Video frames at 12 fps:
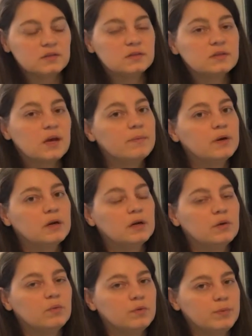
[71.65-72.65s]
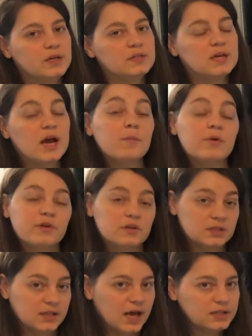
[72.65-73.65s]
summer would be a time where
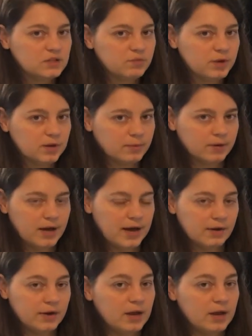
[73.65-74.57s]
there's lots of people out